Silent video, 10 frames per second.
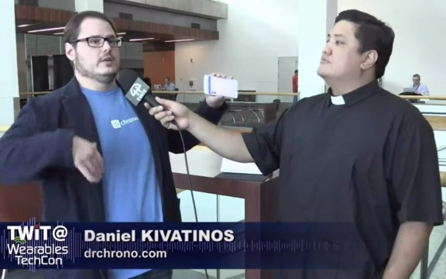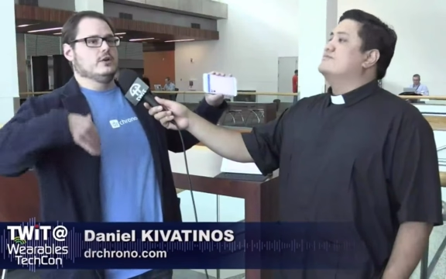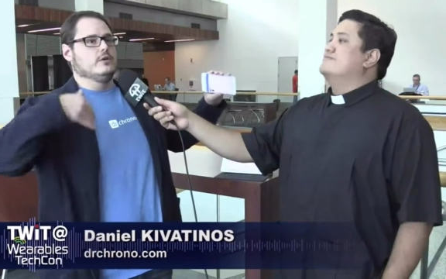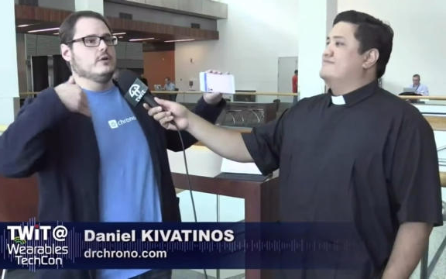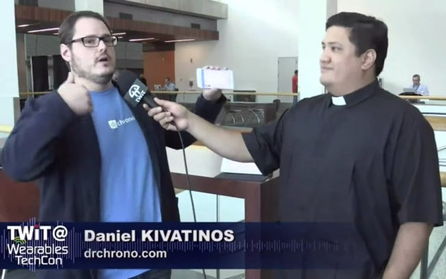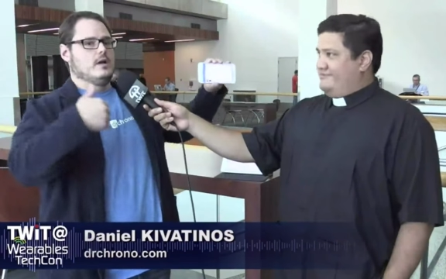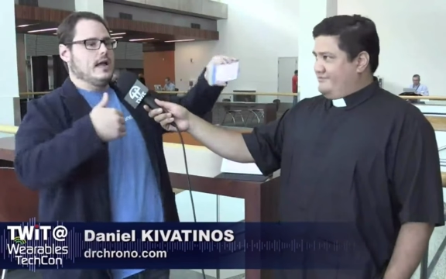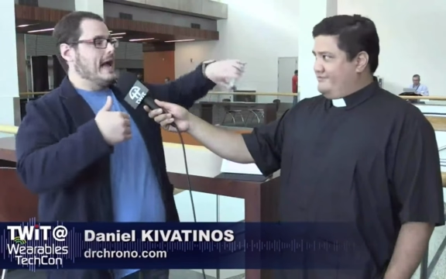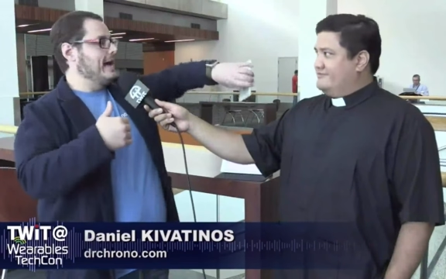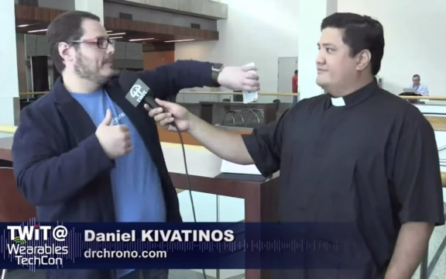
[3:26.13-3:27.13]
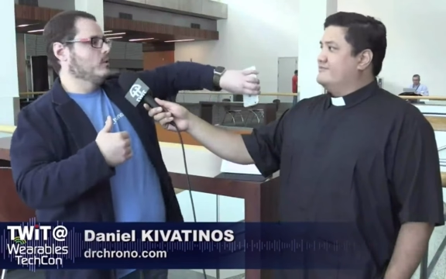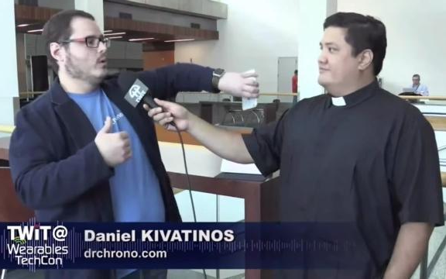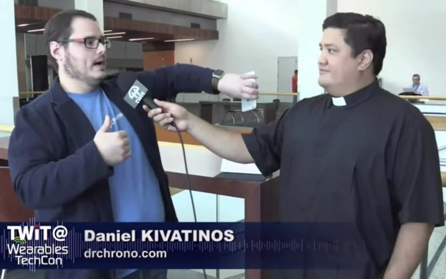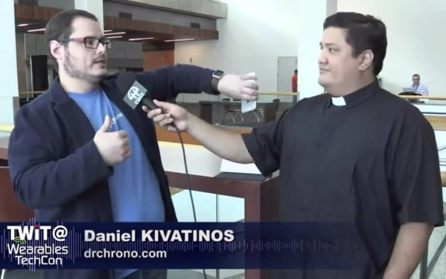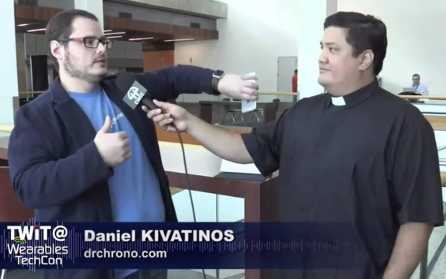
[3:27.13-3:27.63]
Speaker 1: like your Apple
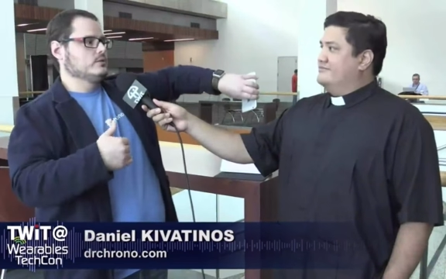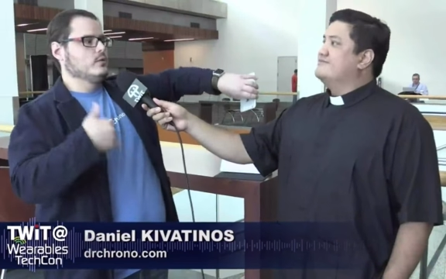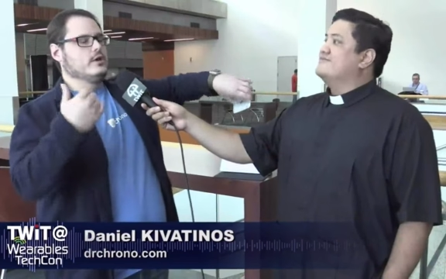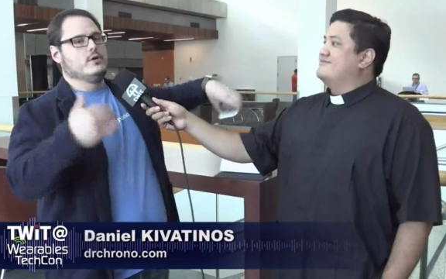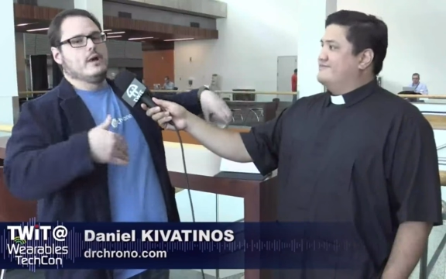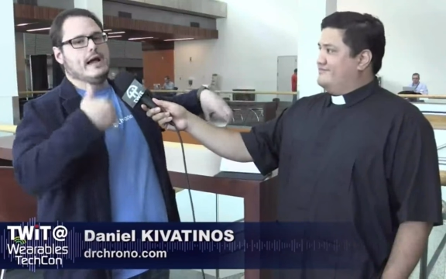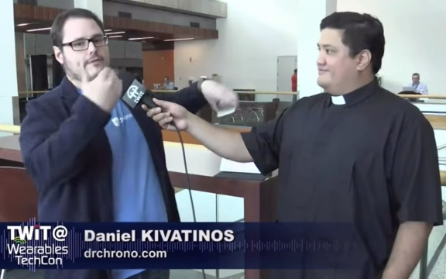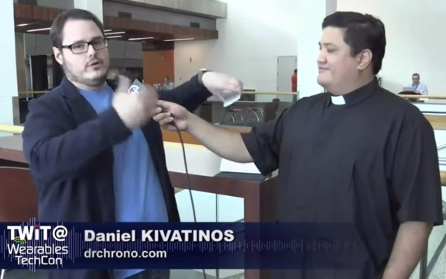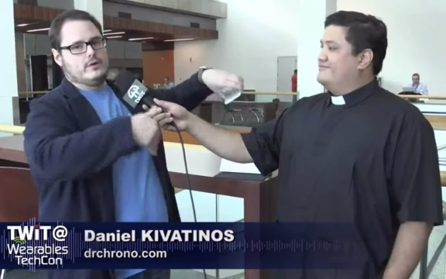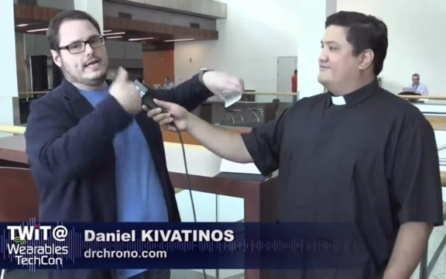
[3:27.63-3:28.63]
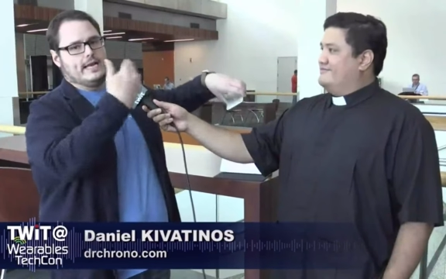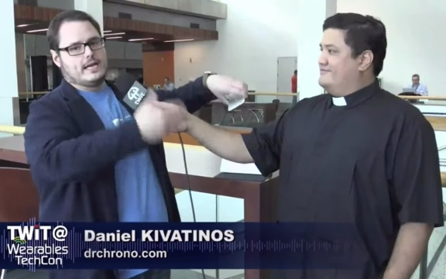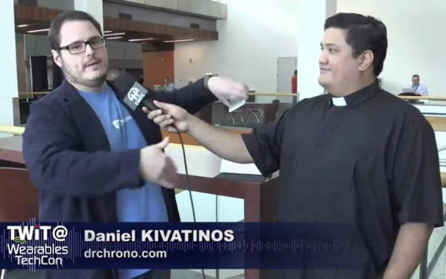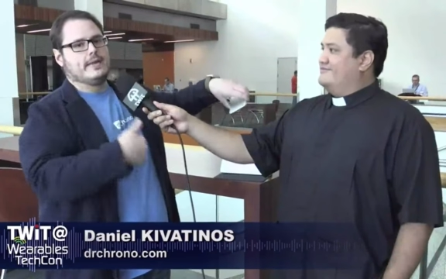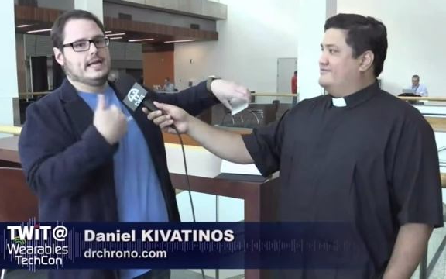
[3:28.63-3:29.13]
Watch, where you have your data
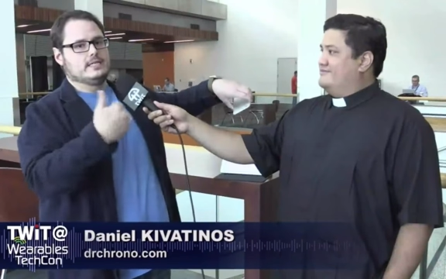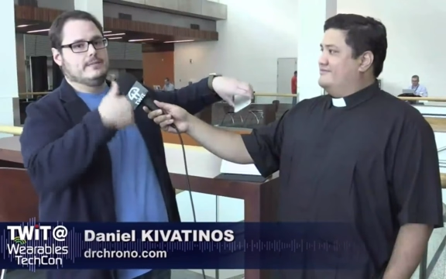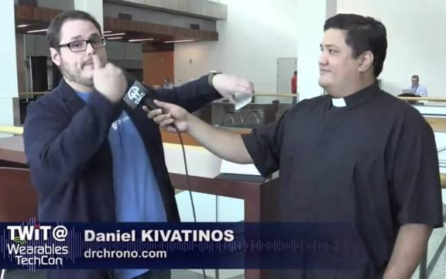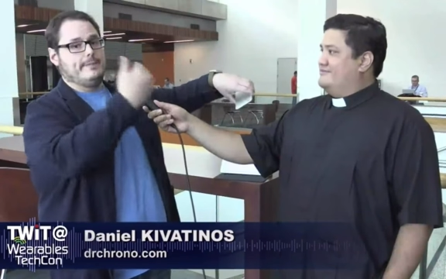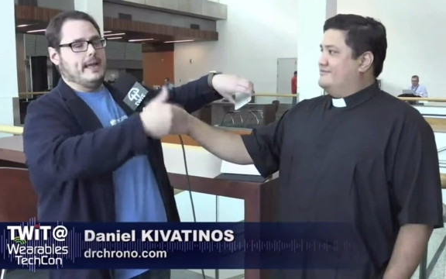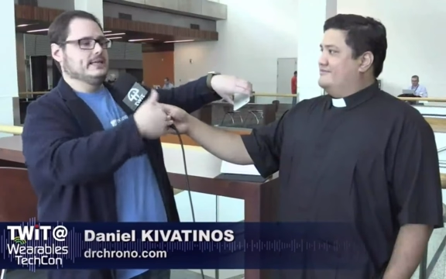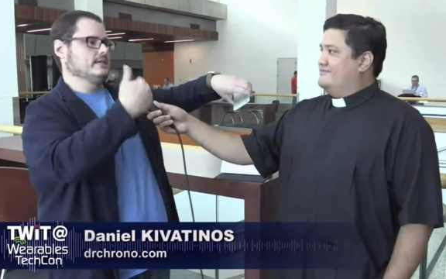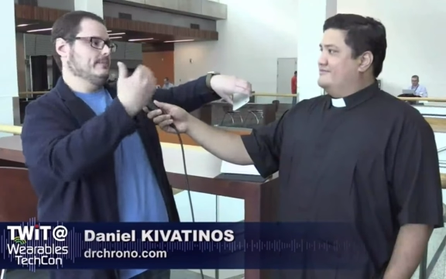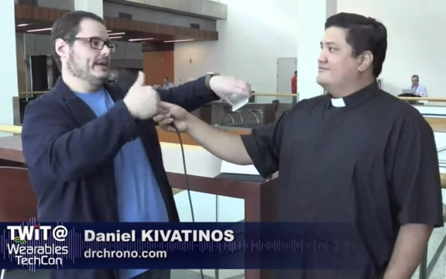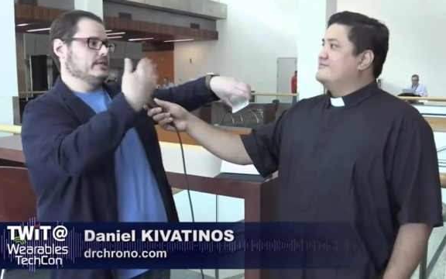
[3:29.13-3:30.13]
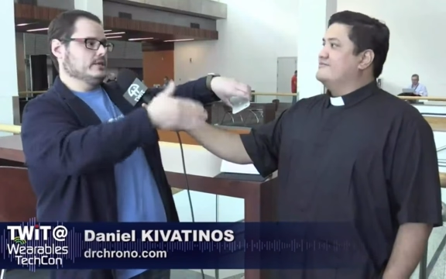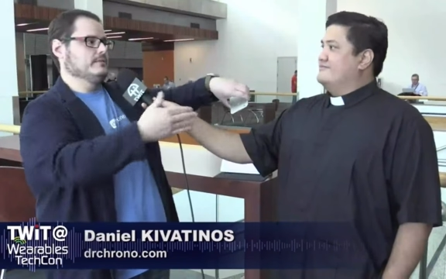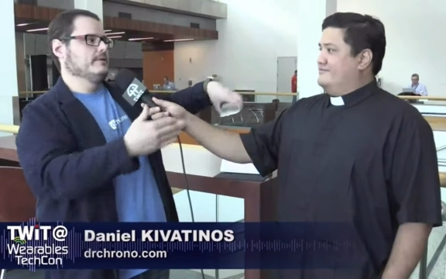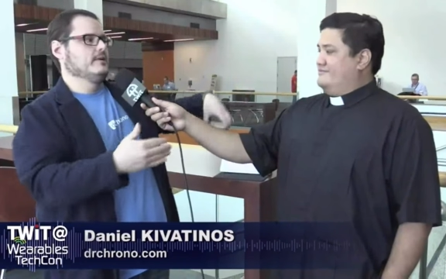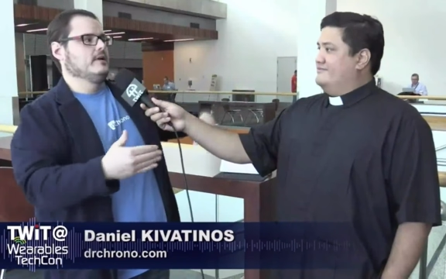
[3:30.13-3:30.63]
coming in as a, as a patient.
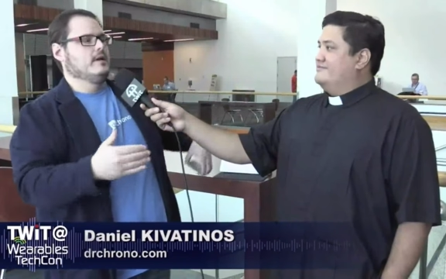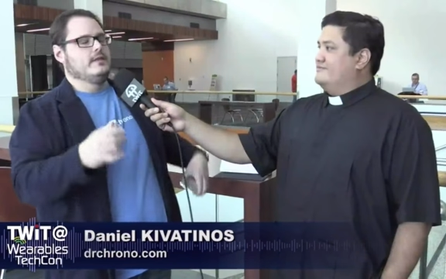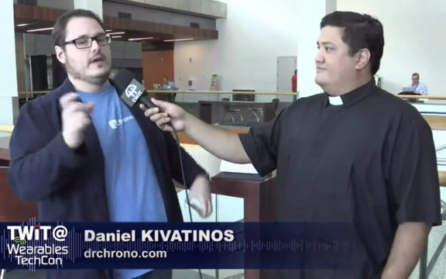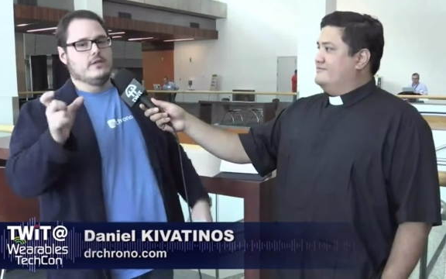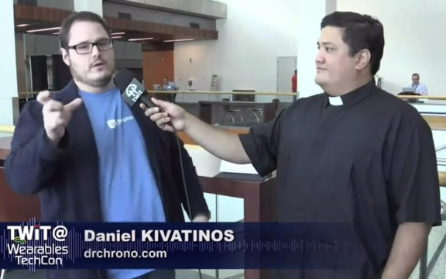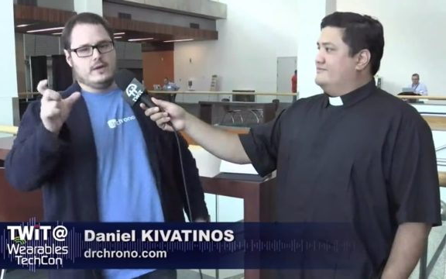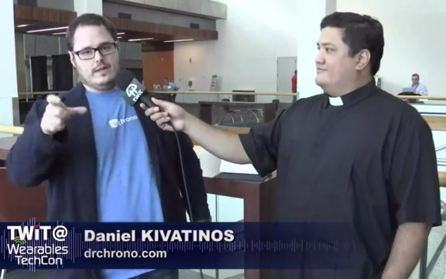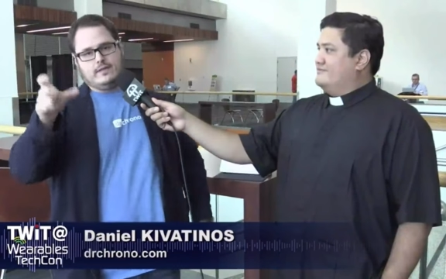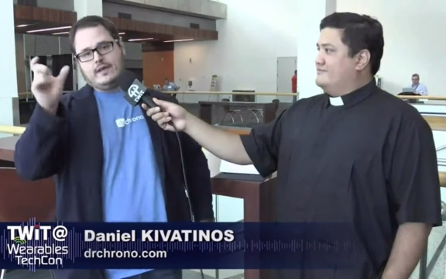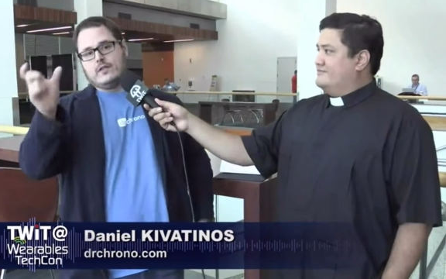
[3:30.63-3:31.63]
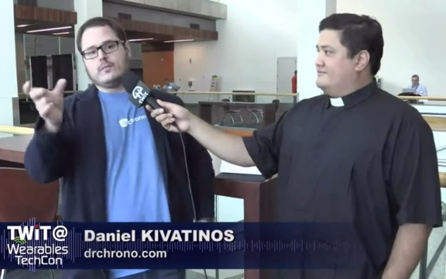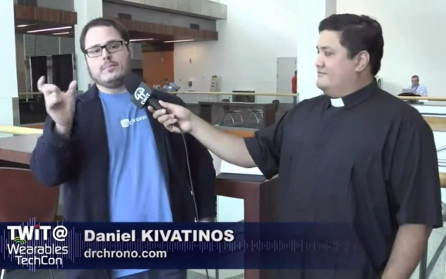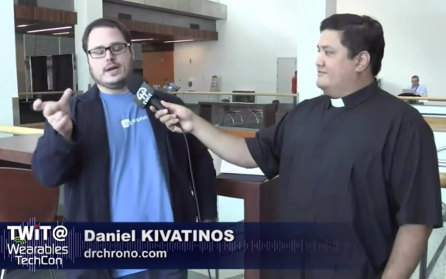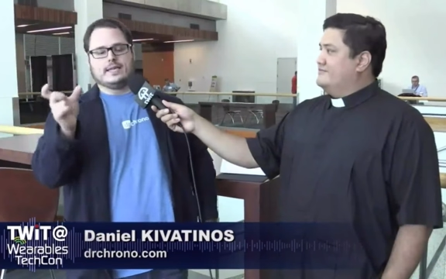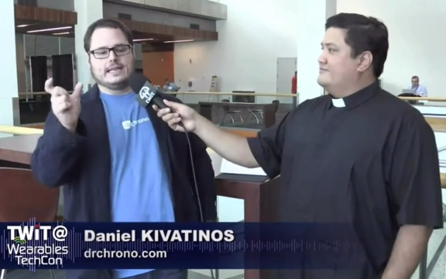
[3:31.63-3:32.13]
The other, the other
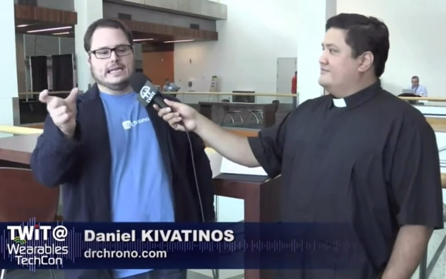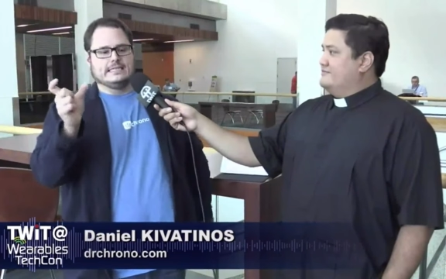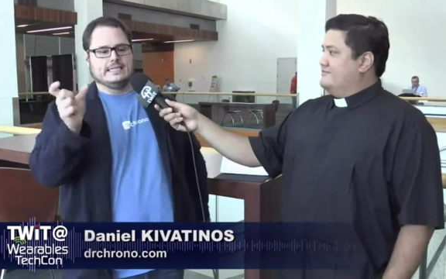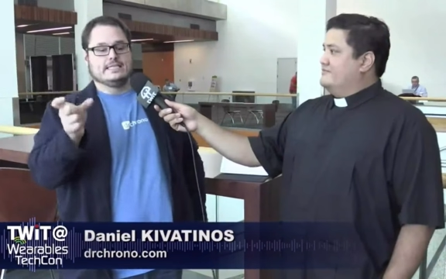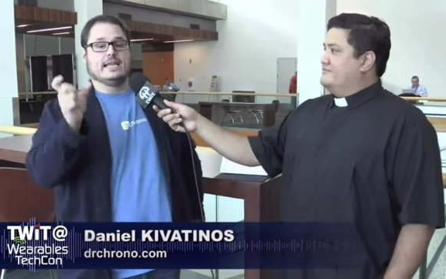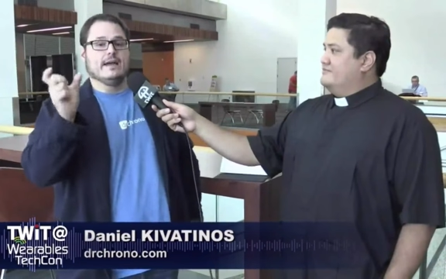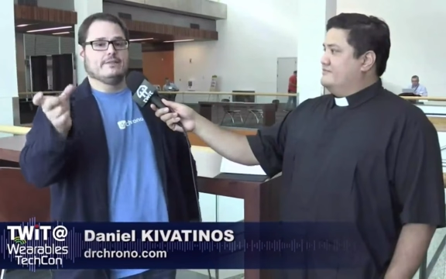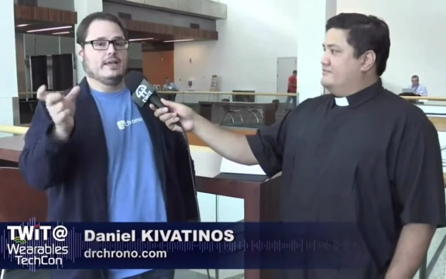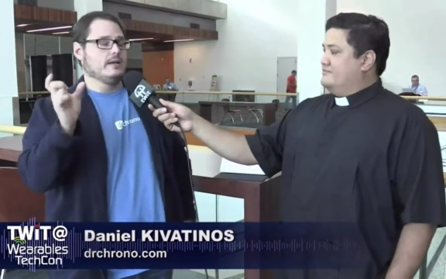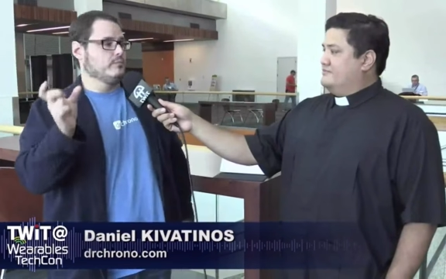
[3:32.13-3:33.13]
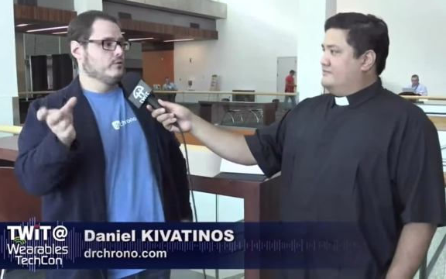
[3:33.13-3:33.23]
bucket that I see is the FDA